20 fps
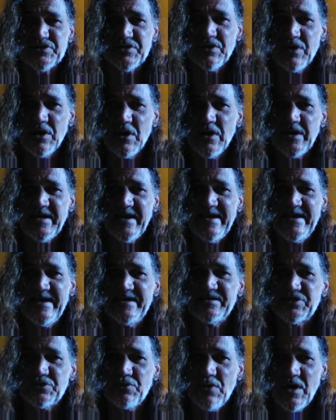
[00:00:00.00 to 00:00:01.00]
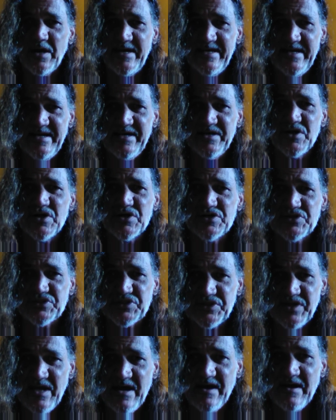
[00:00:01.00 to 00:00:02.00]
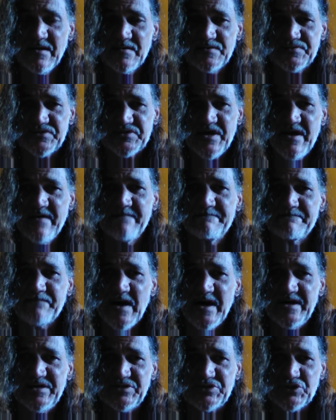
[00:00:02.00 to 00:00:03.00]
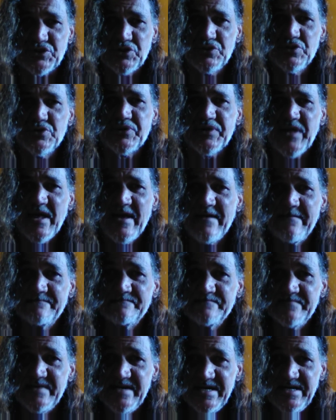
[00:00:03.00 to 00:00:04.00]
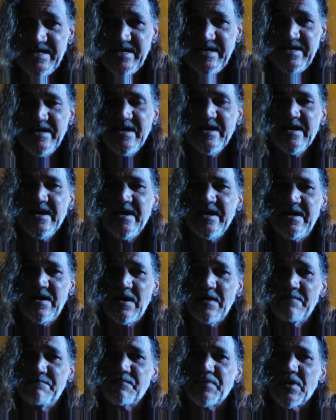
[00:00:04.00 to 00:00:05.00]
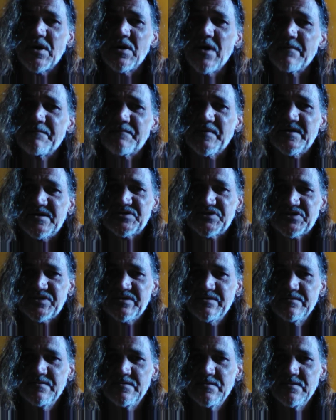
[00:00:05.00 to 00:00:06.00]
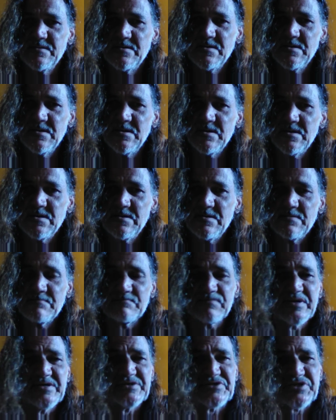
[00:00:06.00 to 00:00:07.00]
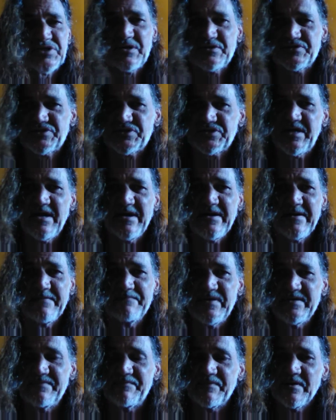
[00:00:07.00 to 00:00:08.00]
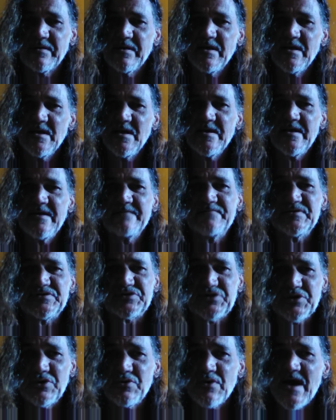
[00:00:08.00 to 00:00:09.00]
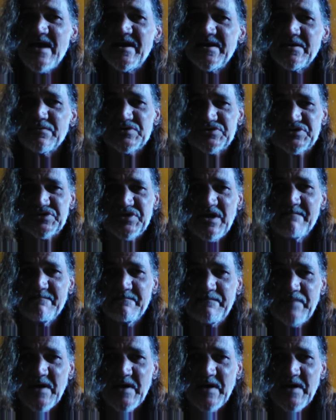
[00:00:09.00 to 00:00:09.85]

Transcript: our inner selves and find truth and meaning in our purpose. Please don't scare people. If you do, end it with something positive.